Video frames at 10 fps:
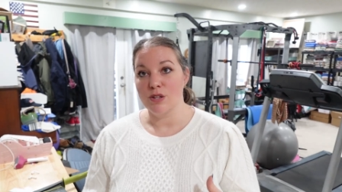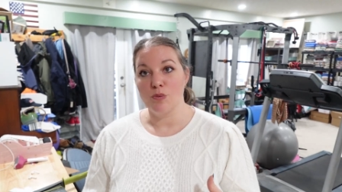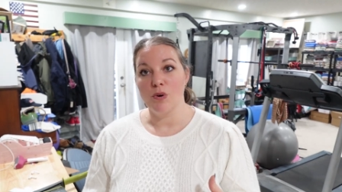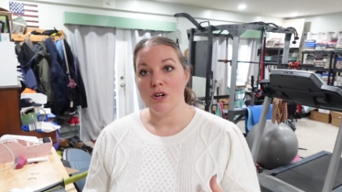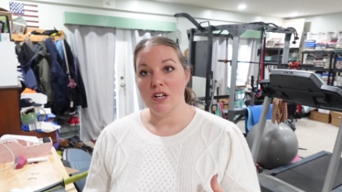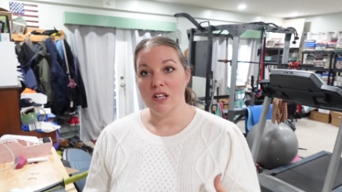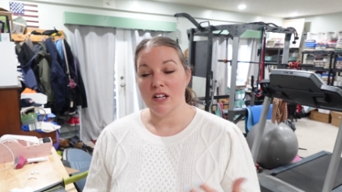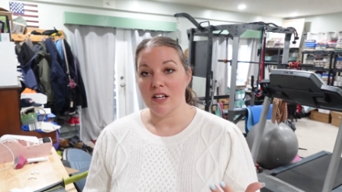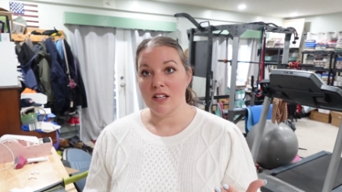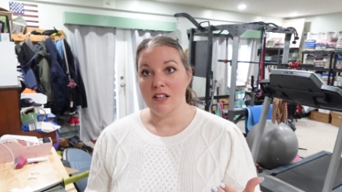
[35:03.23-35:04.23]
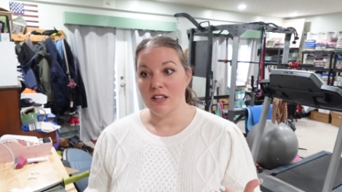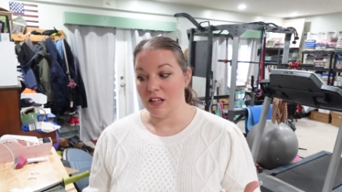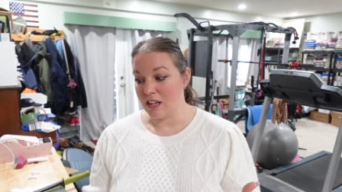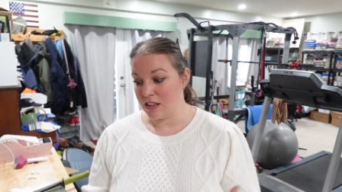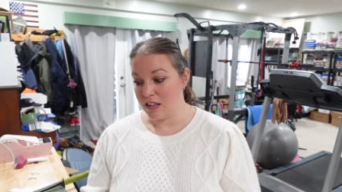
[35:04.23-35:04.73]
the wording
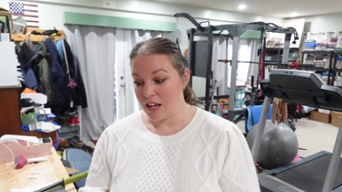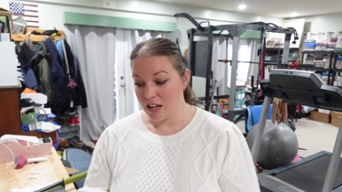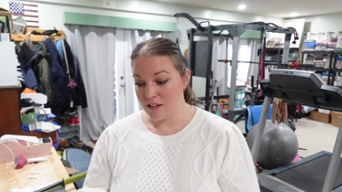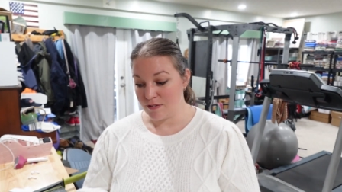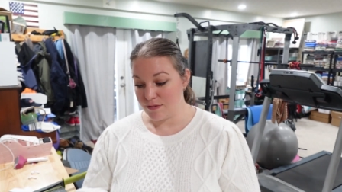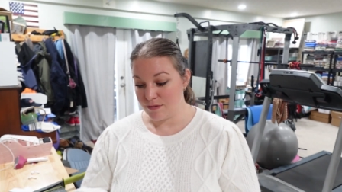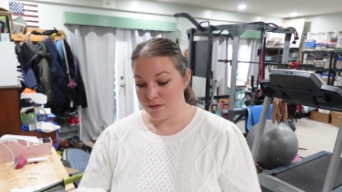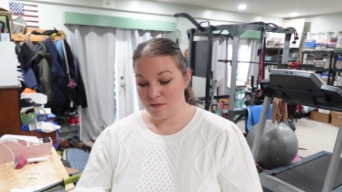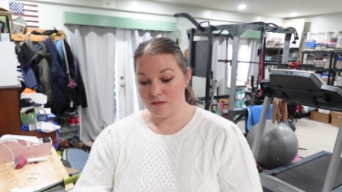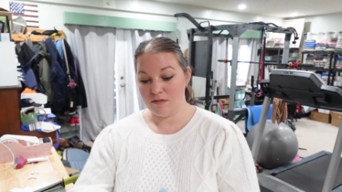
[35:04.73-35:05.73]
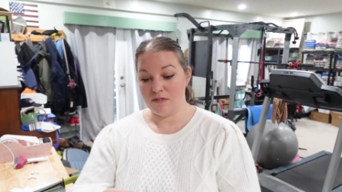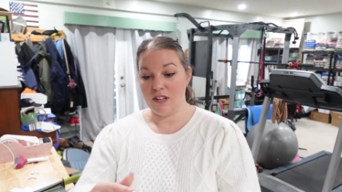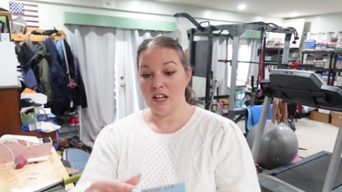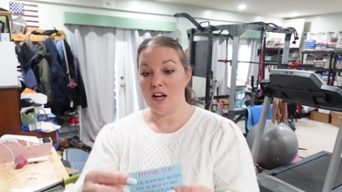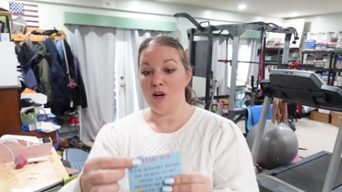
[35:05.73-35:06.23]
like they
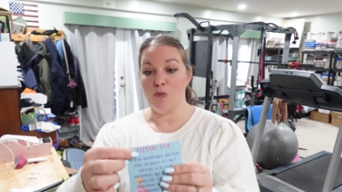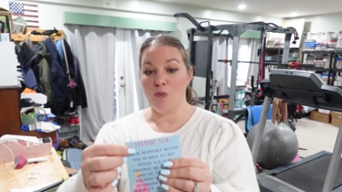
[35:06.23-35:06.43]
cut